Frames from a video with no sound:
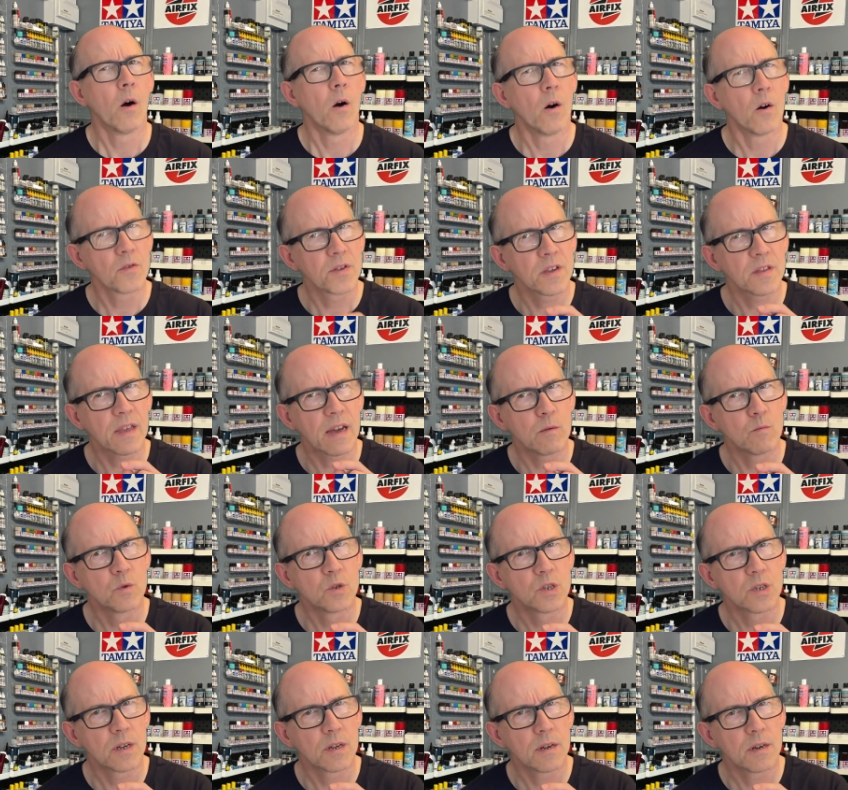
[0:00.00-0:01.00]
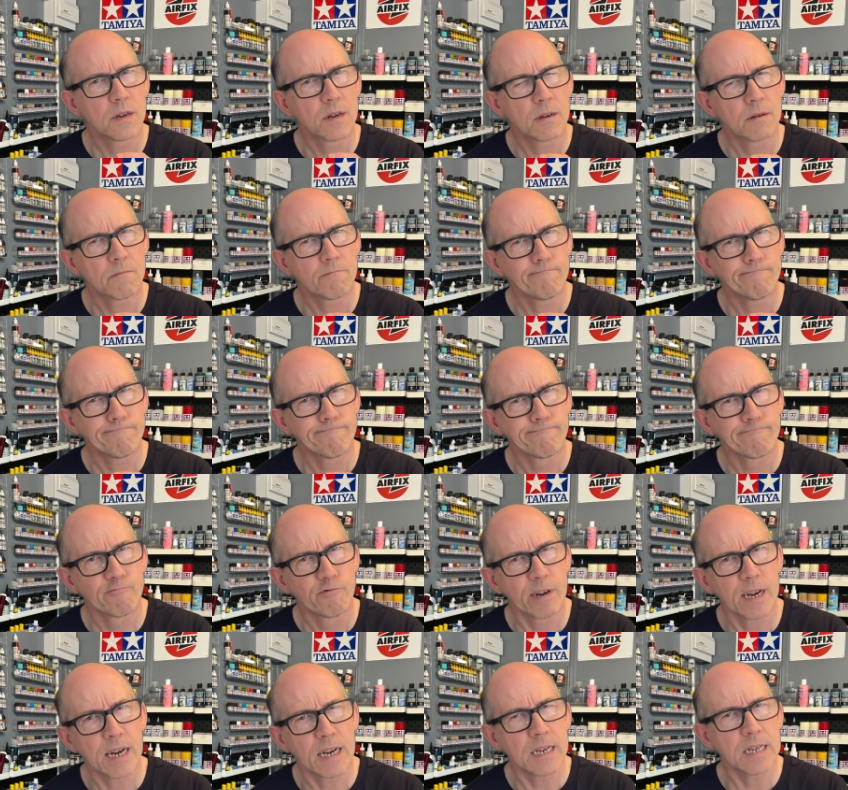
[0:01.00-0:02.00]
I think that was
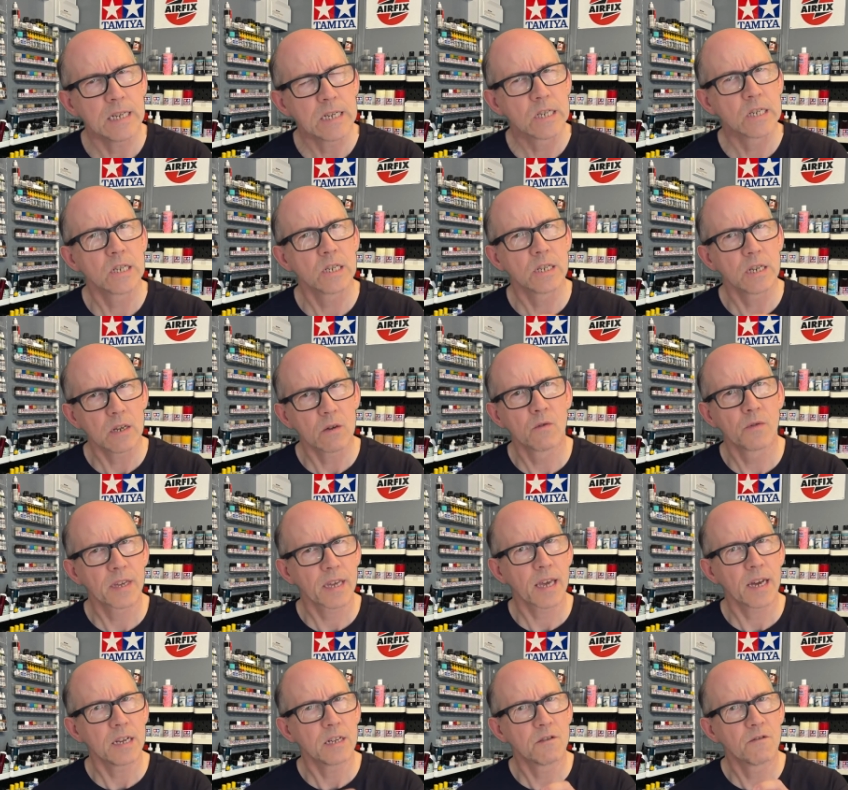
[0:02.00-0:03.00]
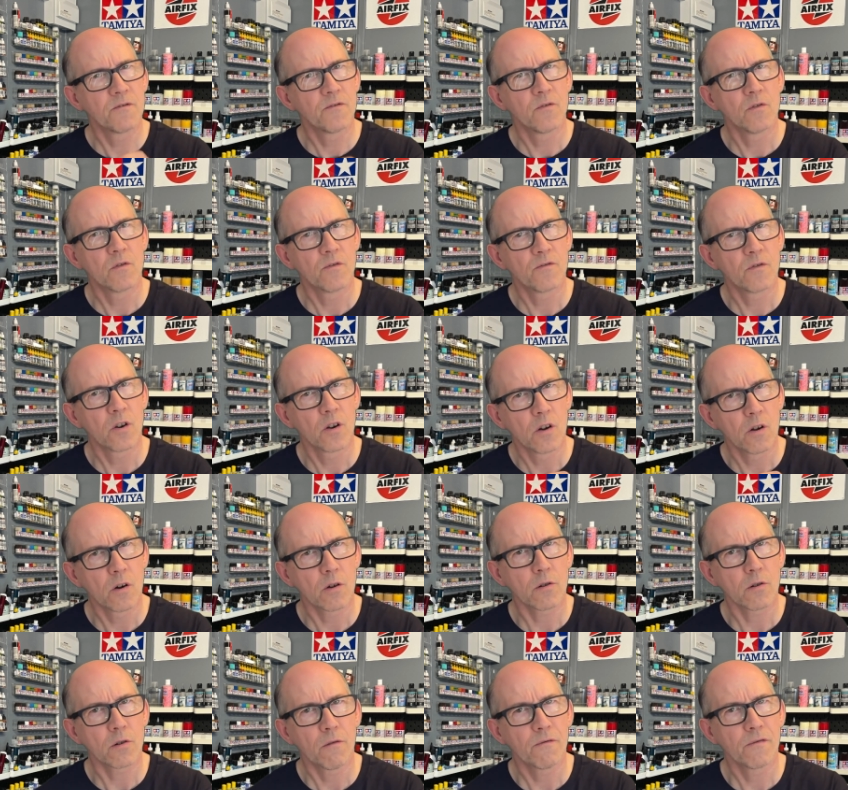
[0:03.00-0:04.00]
really still the case for a lot
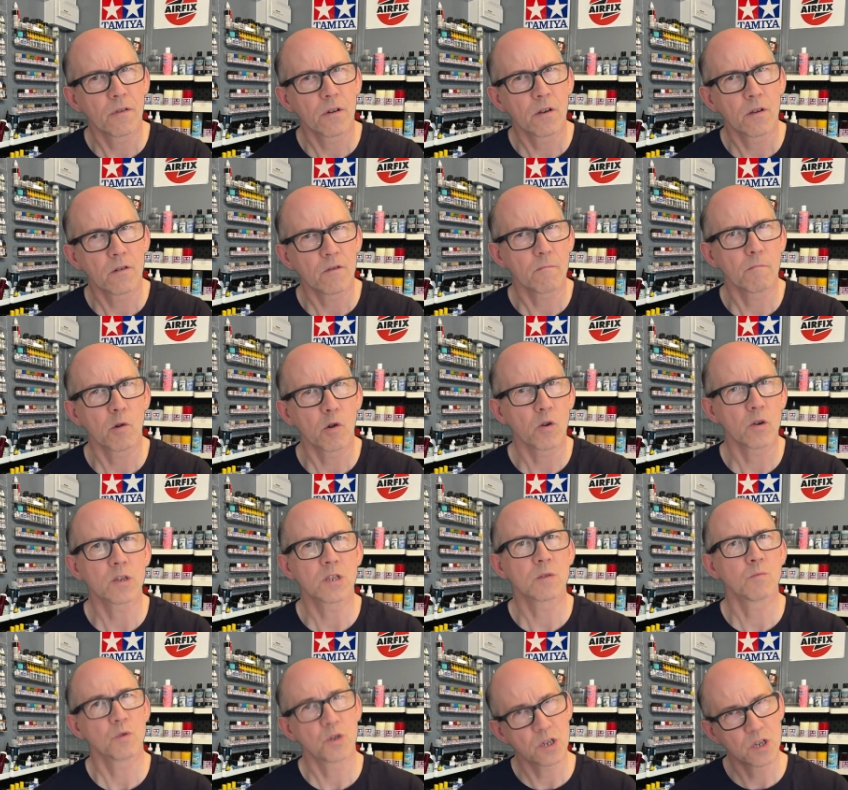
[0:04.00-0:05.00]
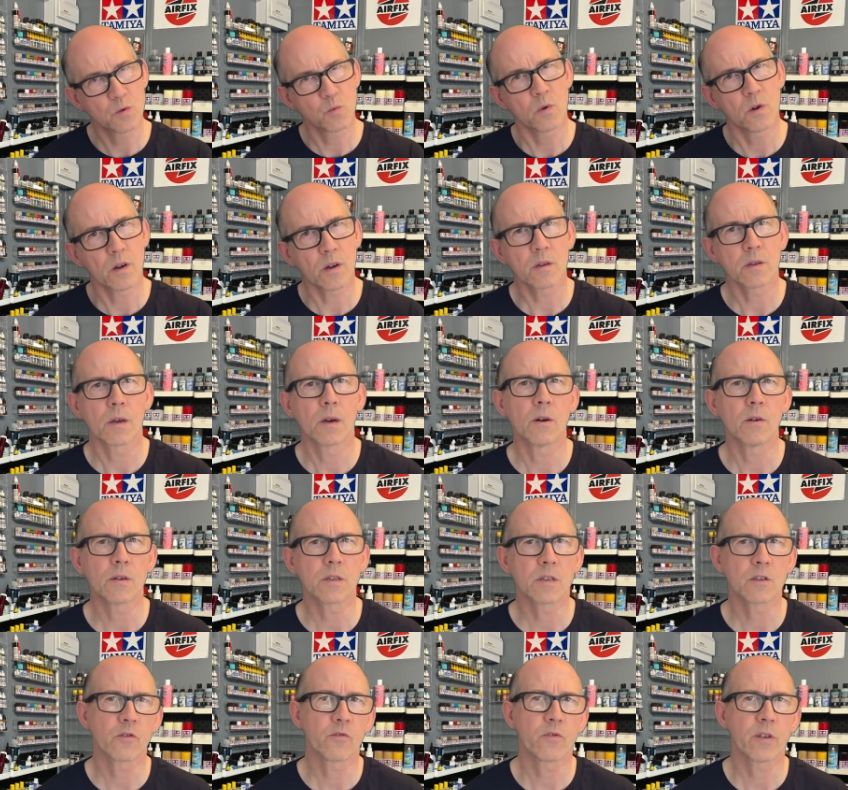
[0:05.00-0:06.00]
of modelers, which is why I
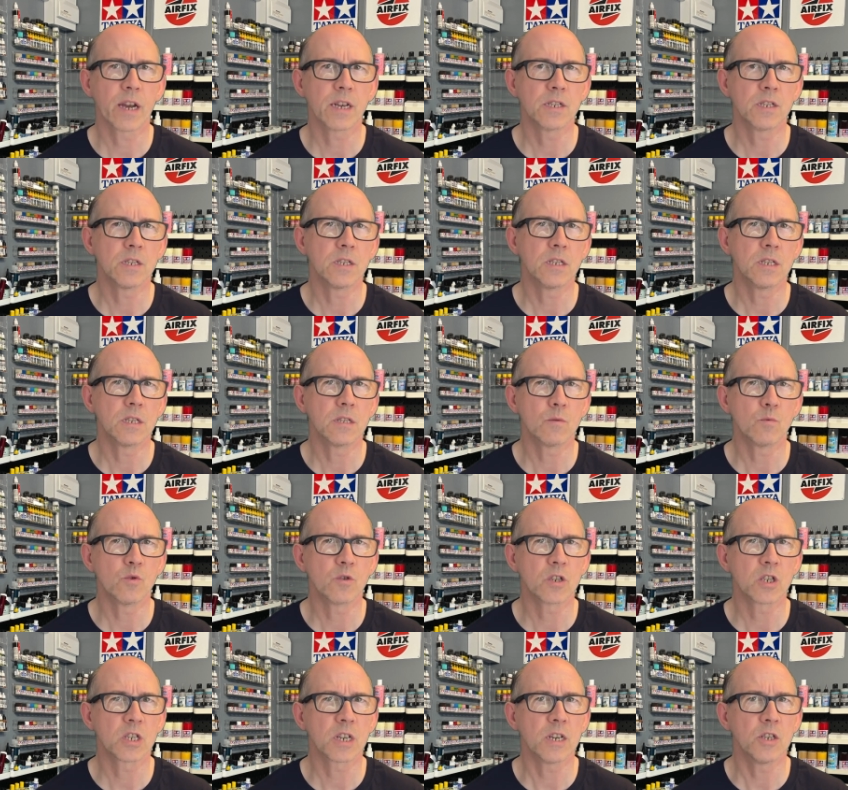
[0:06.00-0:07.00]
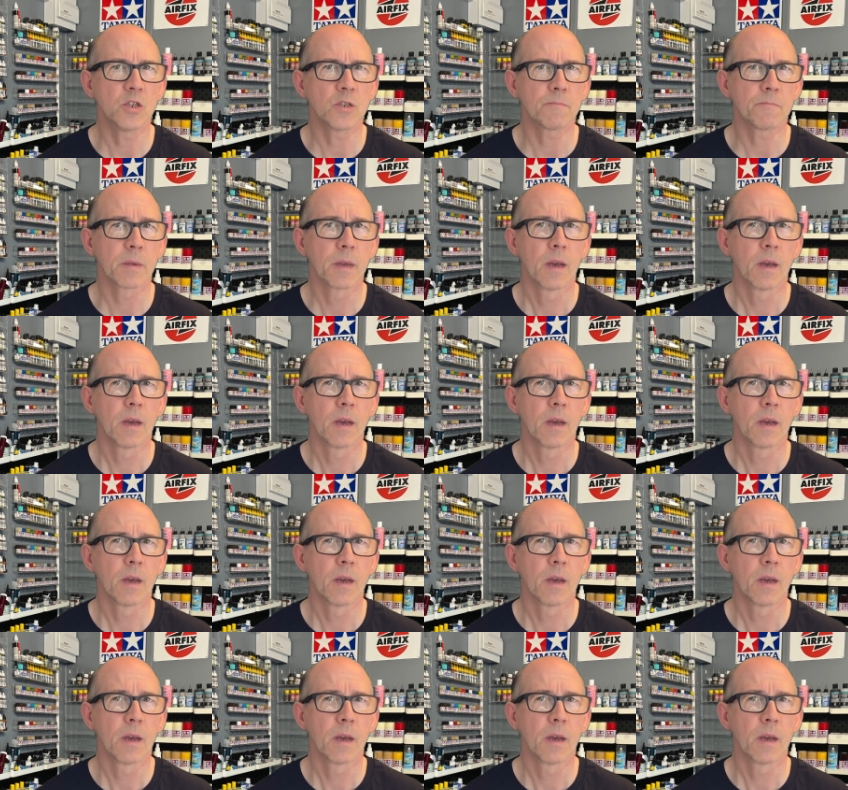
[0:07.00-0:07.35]
created the workstation,